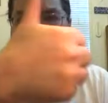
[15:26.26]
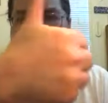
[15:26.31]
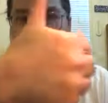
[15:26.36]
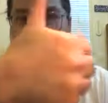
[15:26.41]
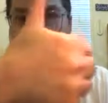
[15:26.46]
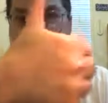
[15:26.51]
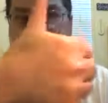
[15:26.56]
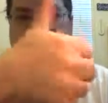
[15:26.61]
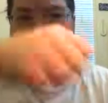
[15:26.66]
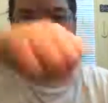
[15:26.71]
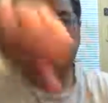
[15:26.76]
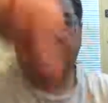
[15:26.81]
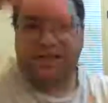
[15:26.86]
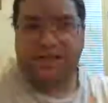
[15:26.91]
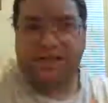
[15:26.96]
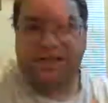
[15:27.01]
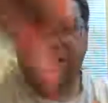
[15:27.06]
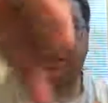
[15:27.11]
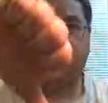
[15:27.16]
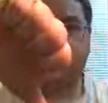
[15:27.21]
Thumbs up if you
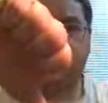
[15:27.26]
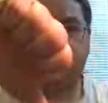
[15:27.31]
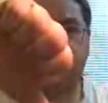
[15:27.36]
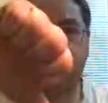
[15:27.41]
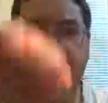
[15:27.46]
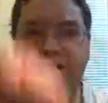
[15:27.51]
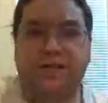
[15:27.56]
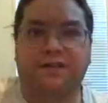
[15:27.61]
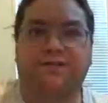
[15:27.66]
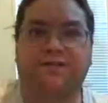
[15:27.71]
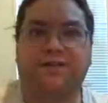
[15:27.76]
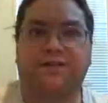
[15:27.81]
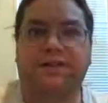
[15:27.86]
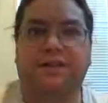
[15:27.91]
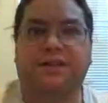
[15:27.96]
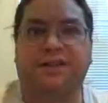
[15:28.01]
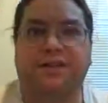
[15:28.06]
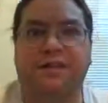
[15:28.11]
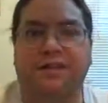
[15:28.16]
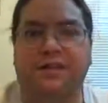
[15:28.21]
like it. Thumbs down if you
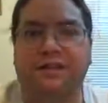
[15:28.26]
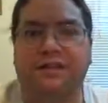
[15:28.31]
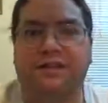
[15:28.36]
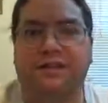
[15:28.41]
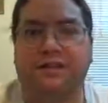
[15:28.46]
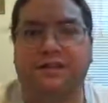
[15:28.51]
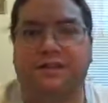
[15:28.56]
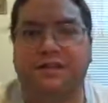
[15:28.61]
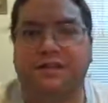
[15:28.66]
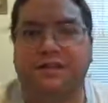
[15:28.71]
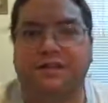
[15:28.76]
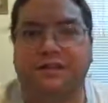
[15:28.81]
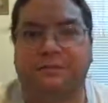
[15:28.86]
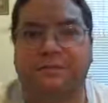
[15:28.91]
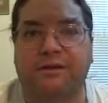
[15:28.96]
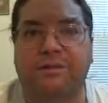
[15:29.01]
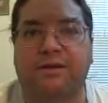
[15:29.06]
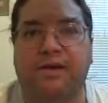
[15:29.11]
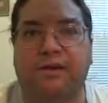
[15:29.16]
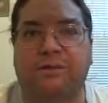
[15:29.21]
didn't like it.
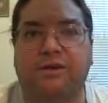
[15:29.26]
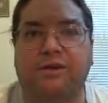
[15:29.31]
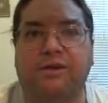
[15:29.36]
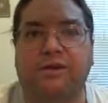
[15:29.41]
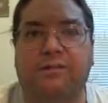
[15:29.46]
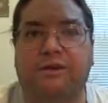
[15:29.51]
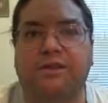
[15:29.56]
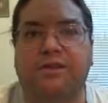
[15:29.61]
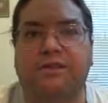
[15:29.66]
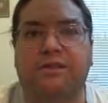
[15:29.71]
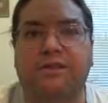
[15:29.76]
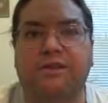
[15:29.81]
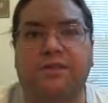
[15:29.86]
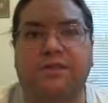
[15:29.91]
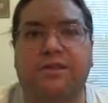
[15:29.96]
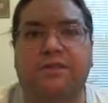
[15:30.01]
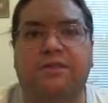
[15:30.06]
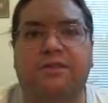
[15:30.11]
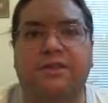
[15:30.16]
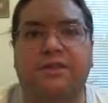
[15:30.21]
Remember, I welcome all
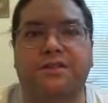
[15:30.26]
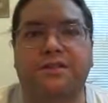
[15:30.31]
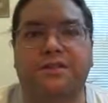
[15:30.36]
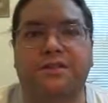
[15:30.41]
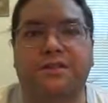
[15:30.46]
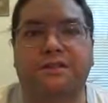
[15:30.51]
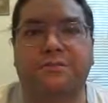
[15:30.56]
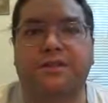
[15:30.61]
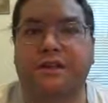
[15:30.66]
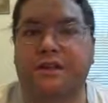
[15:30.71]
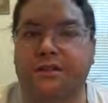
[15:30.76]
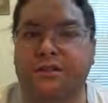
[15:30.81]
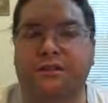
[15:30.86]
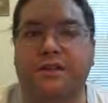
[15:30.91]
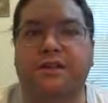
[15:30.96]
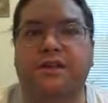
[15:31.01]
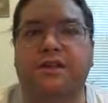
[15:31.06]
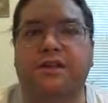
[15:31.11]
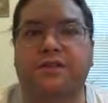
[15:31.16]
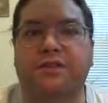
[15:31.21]
constructive criticism, but I don't
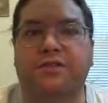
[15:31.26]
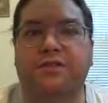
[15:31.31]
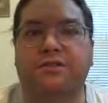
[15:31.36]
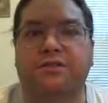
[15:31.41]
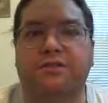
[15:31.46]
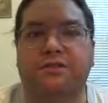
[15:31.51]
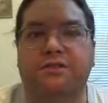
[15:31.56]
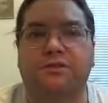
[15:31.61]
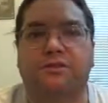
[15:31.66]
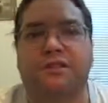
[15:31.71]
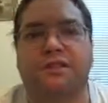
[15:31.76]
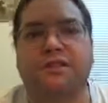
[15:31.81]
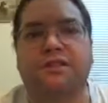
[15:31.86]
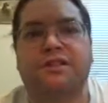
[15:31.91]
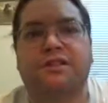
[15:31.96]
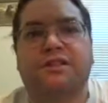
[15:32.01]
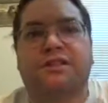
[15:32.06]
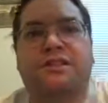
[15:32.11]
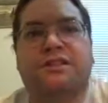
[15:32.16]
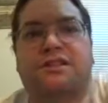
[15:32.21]
acknowledge trolls.
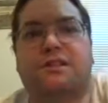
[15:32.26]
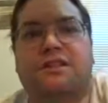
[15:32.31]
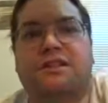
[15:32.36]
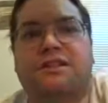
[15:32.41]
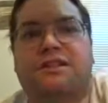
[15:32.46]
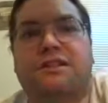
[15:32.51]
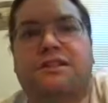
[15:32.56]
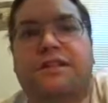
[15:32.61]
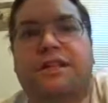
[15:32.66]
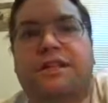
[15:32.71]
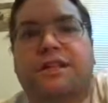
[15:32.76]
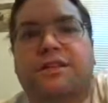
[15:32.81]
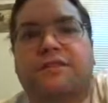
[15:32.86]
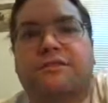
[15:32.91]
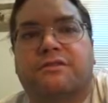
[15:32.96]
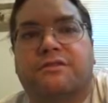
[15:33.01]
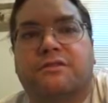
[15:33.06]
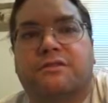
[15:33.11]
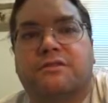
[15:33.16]
Thank you.